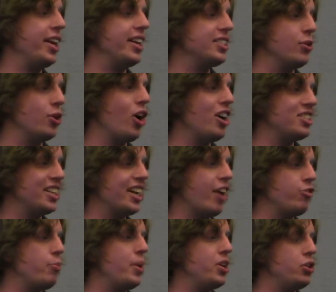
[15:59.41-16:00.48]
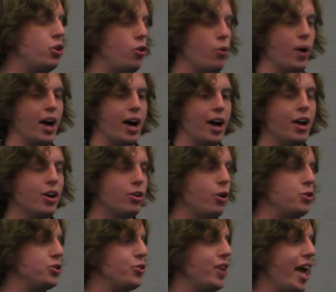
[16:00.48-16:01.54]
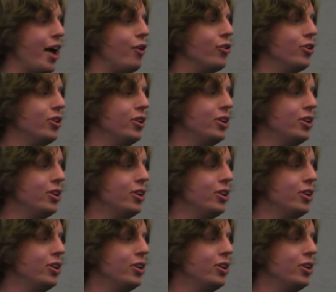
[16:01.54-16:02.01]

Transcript: because it would cause the government to uh, close you down.